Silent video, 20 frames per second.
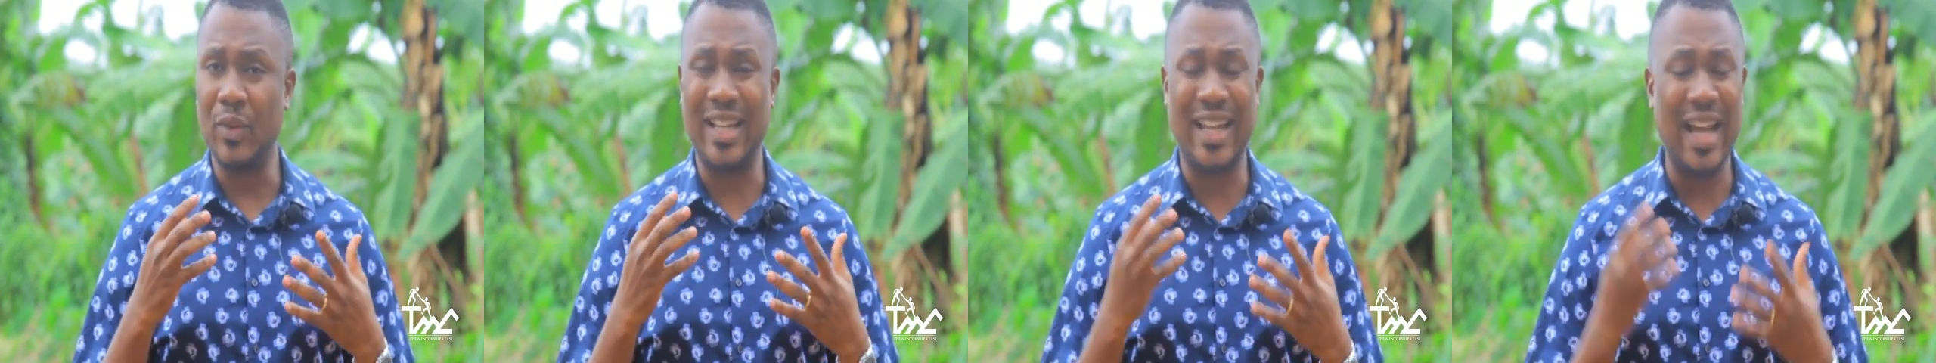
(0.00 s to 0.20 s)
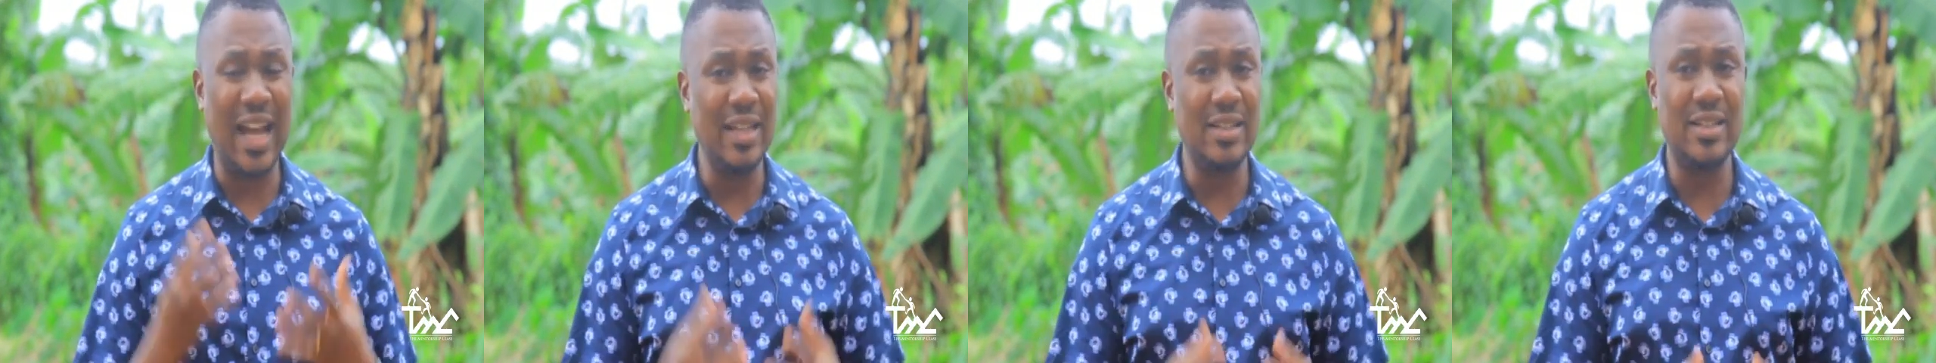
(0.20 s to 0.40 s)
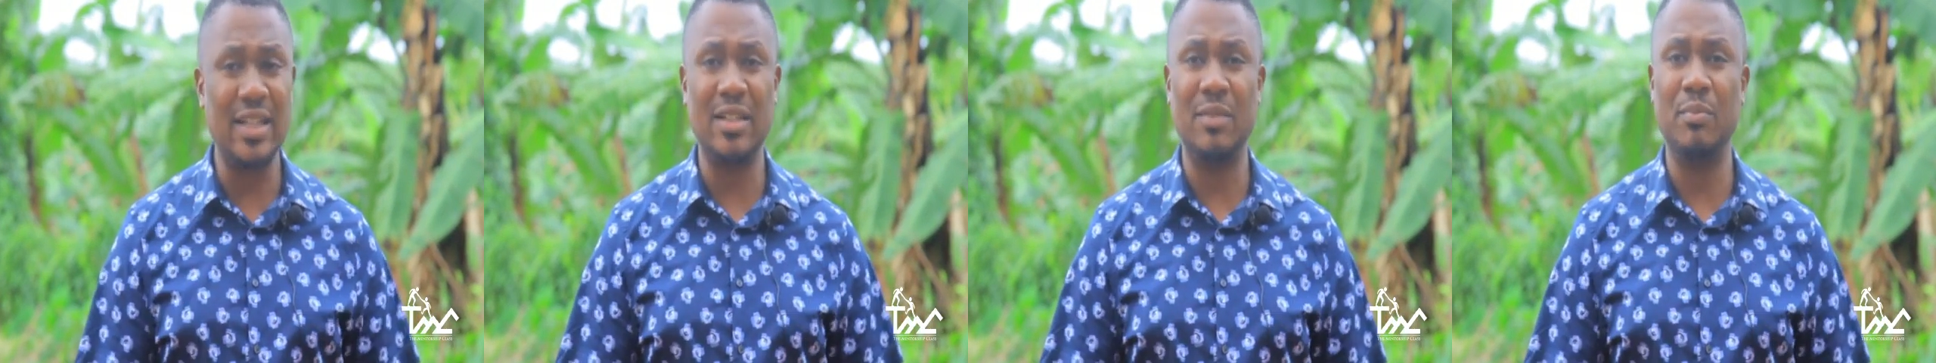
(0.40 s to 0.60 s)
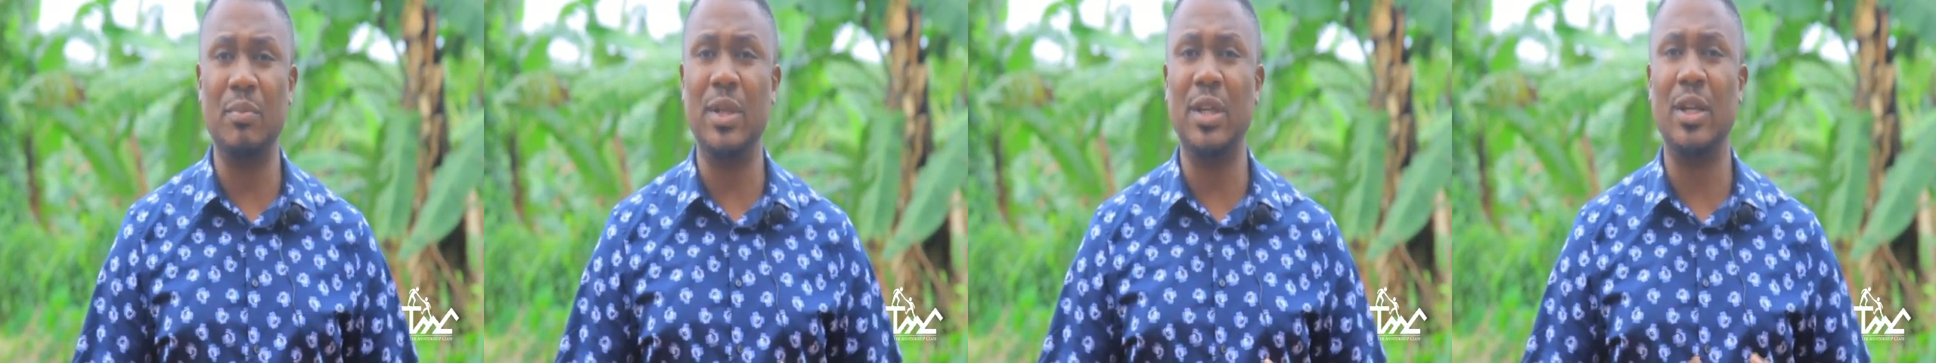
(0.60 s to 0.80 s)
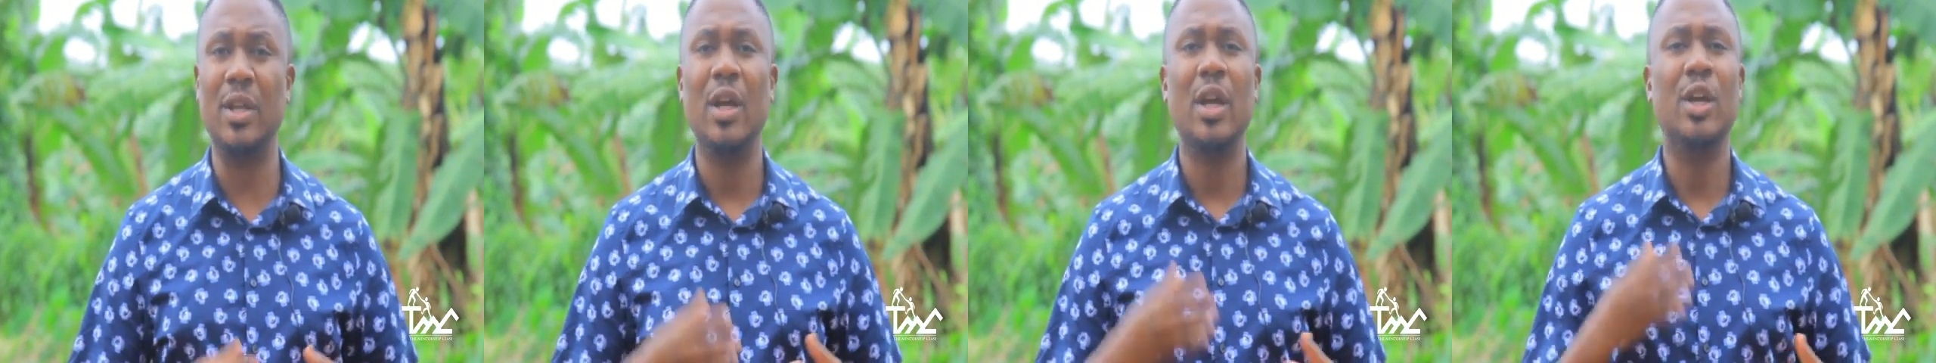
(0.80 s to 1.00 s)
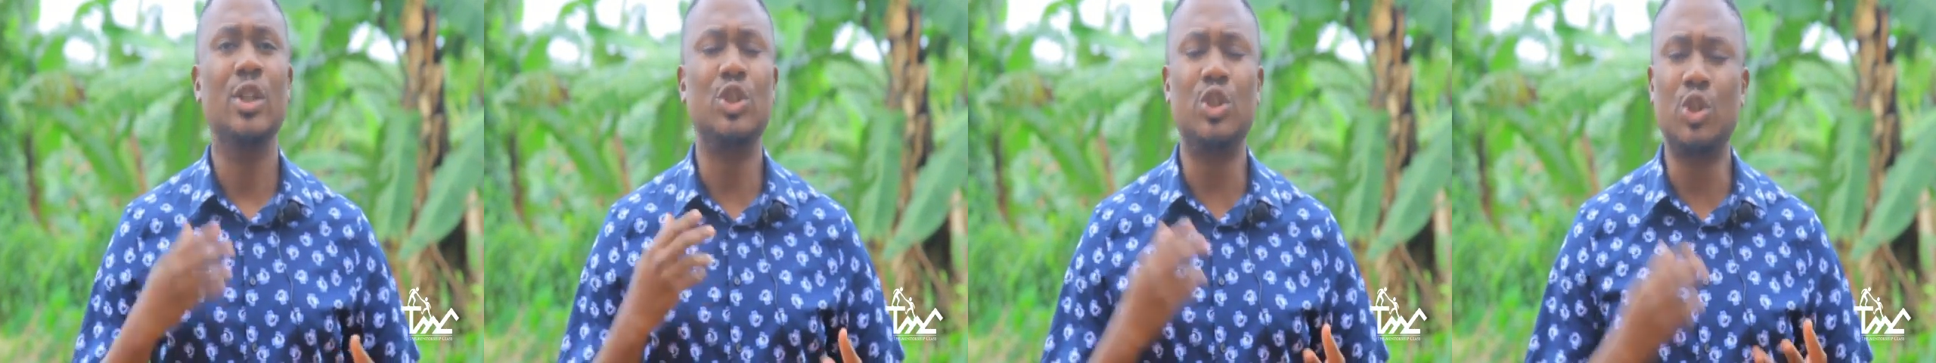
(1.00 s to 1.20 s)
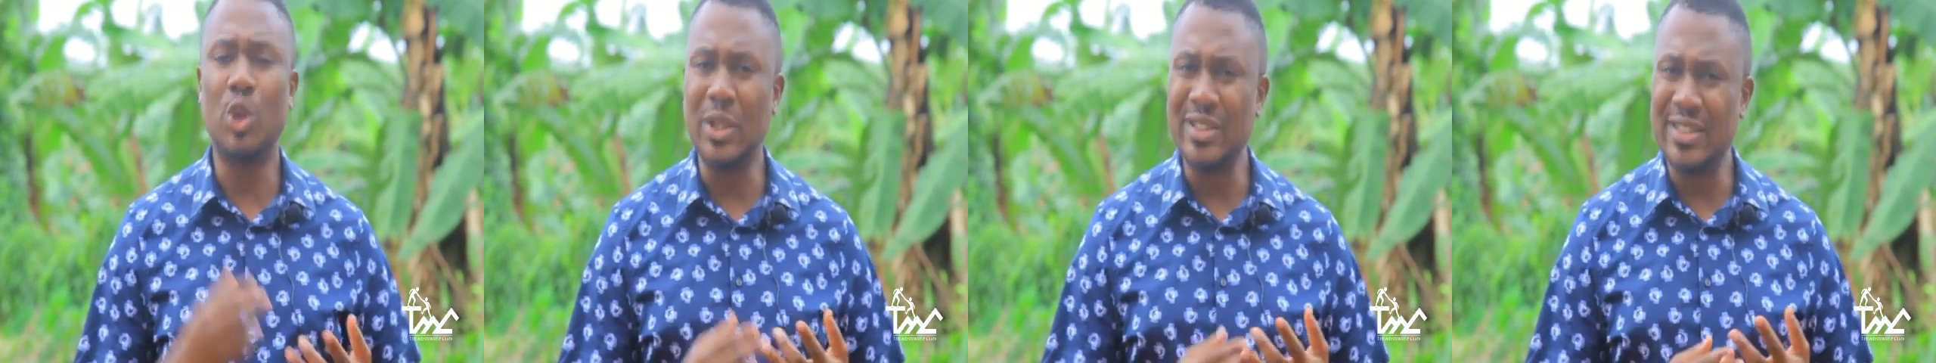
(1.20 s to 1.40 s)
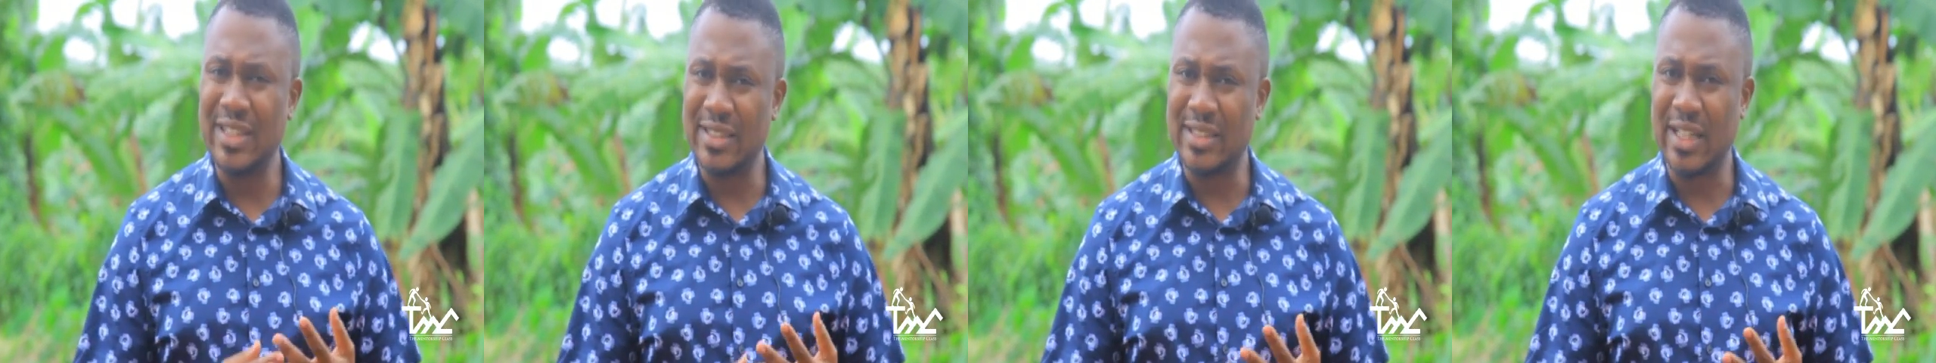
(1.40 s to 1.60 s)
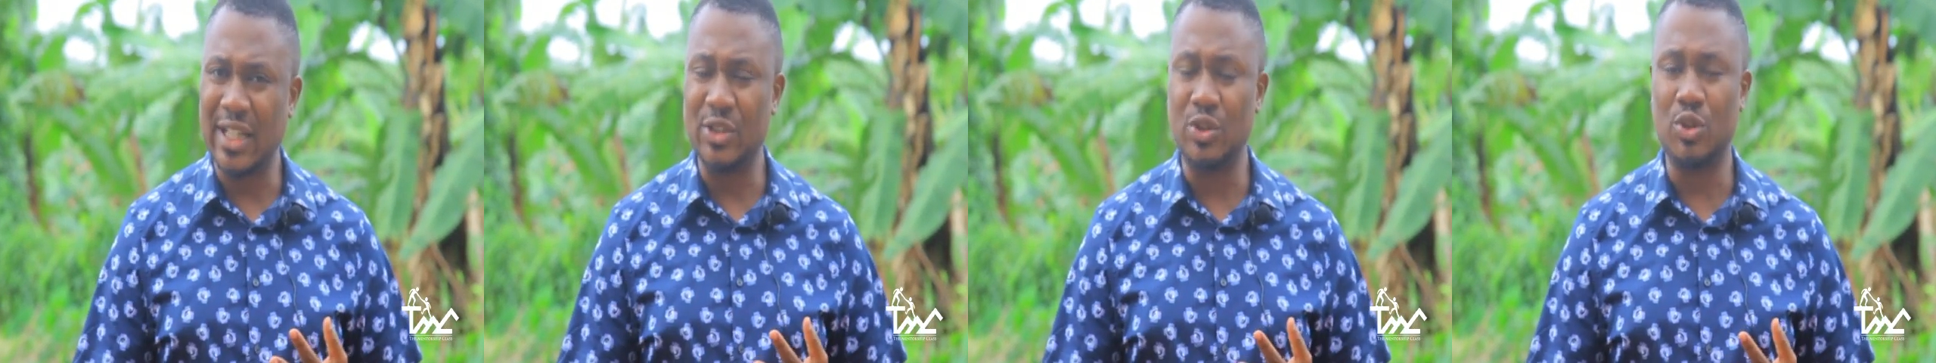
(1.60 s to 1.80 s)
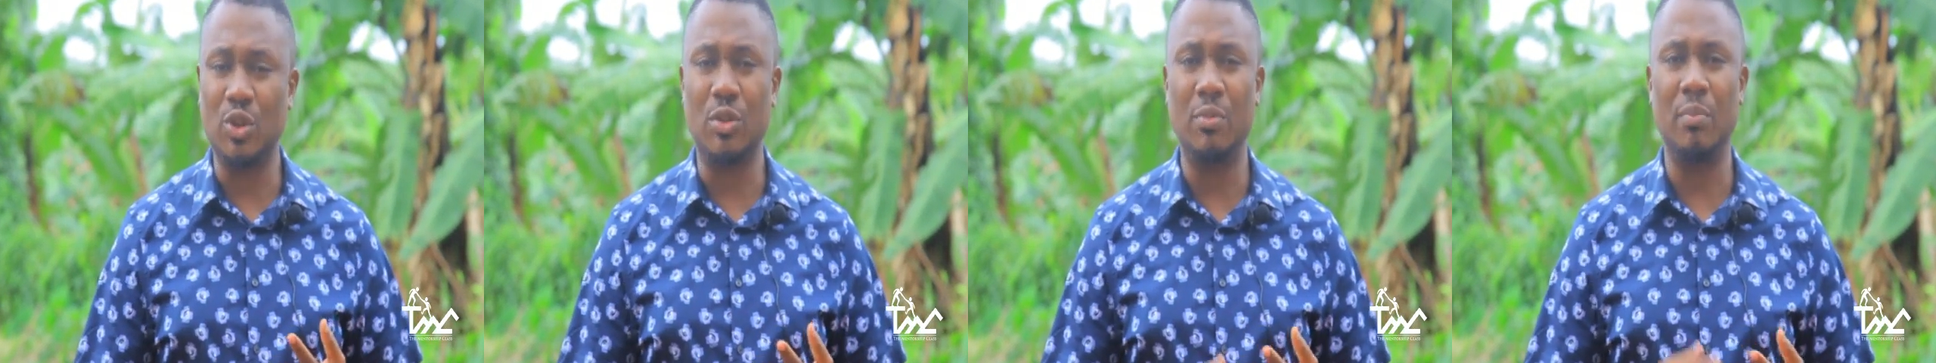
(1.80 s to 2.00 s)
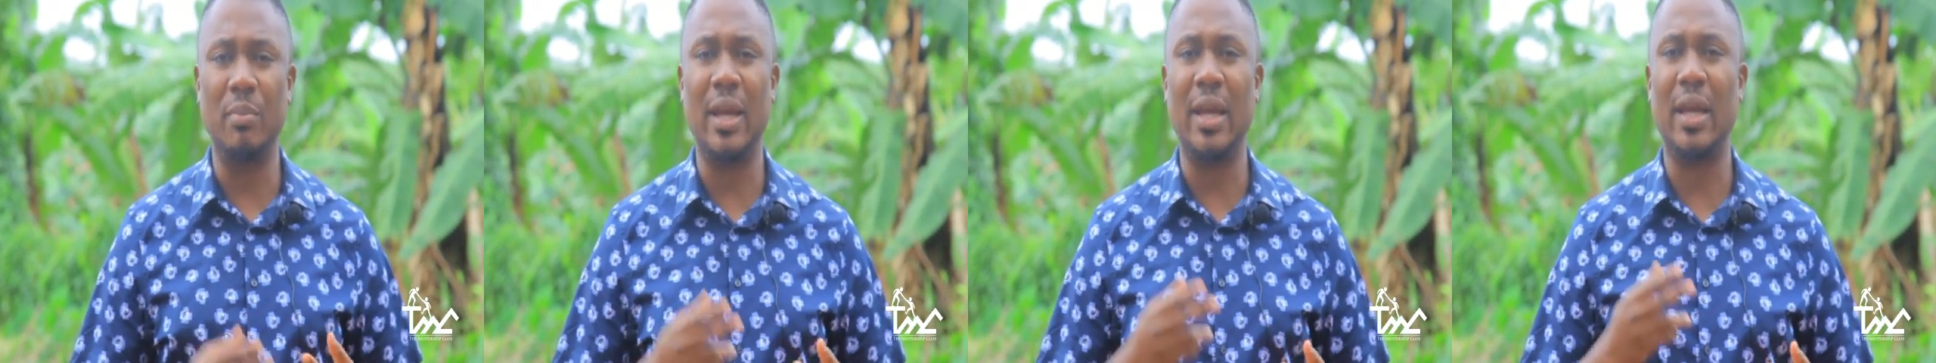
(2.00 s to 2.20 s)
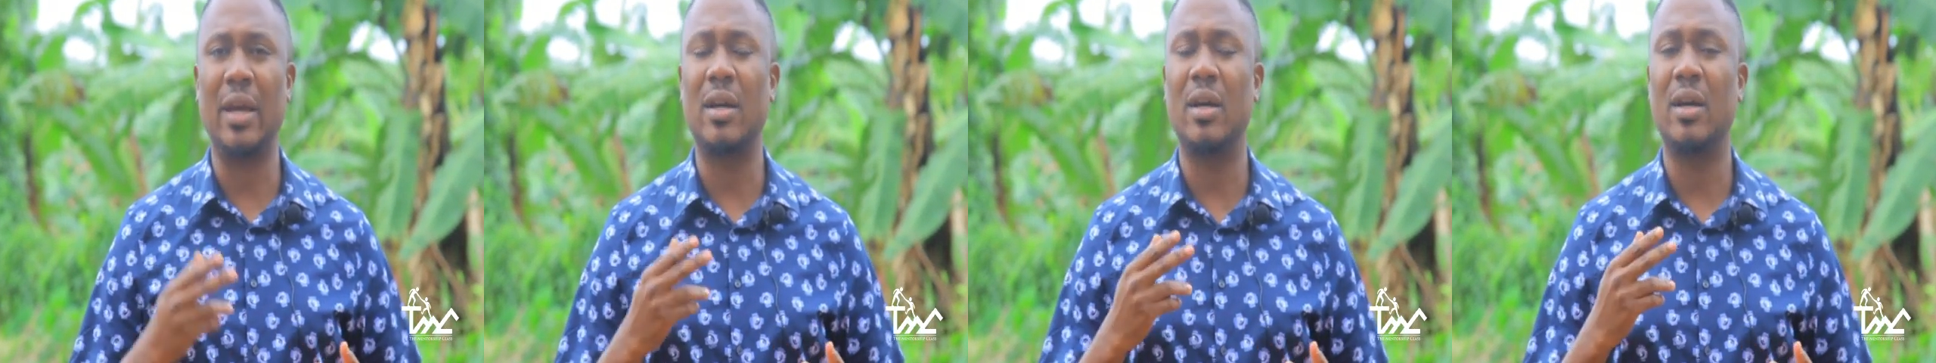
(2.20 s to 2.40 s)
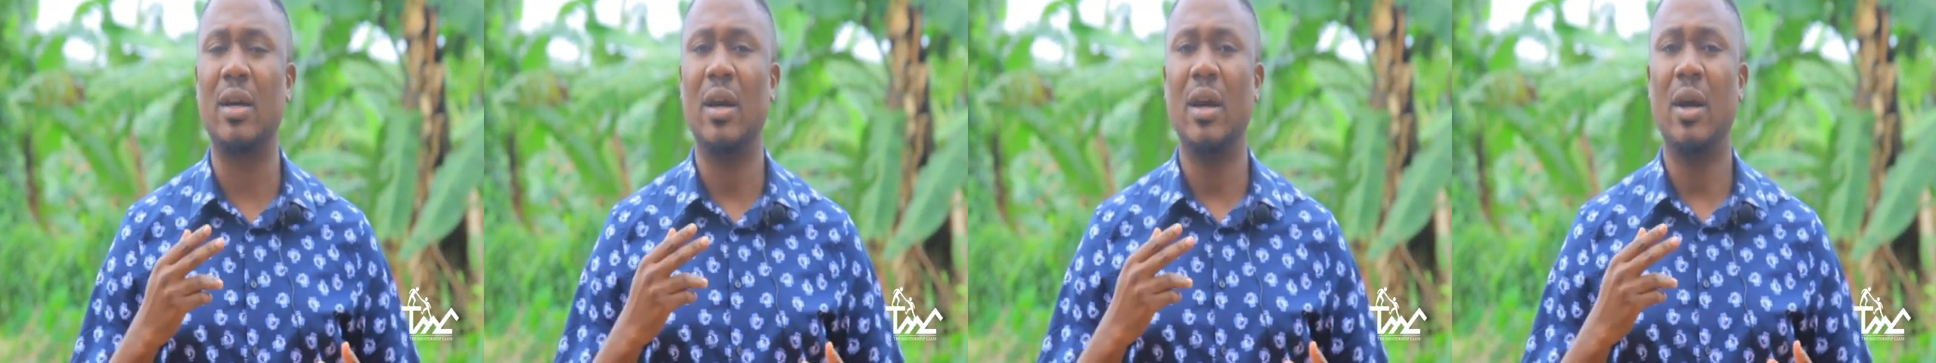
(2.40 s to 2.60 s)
guided me, choices I should make,